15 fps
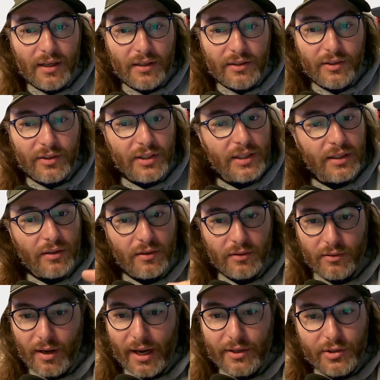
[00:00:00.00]
you're gonna
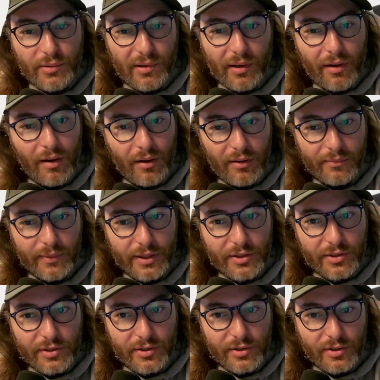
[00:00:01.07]
grind to a halt
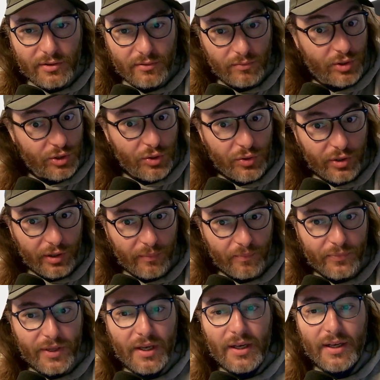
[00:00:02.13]
much sooner.
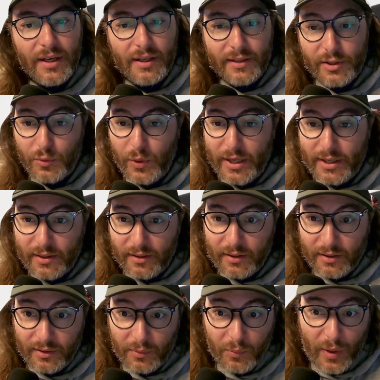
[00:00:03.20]
This wing,
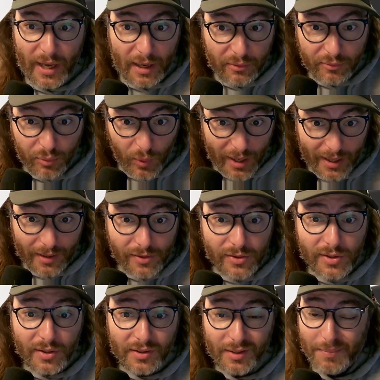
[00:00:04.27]
the wave
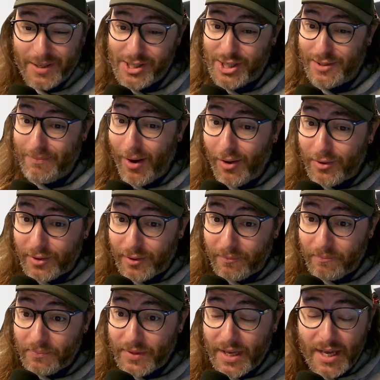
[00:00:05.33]
wings, they're much smaller,
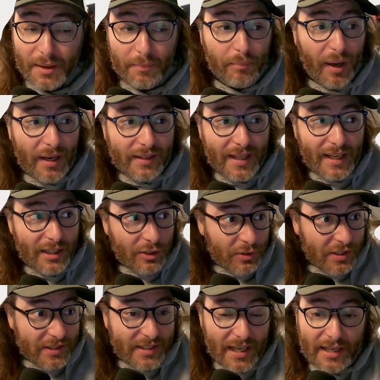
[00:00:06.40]
but that you
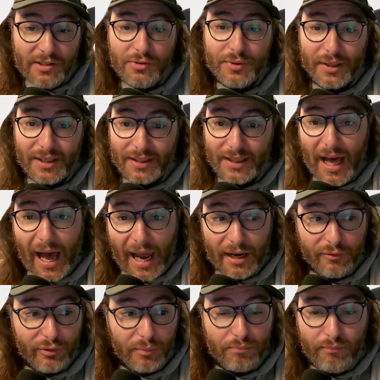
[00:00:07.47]
continue to glide
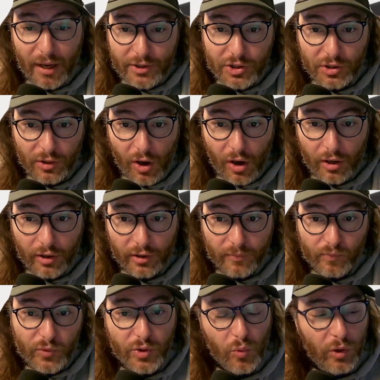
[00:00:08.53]
for much longer.
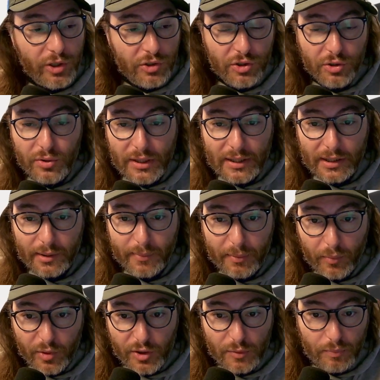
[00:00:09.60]
So while you do need a little bit
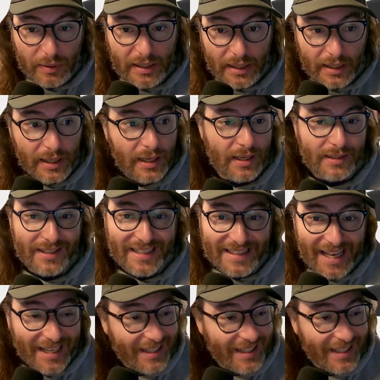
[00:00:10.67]
more speed to get that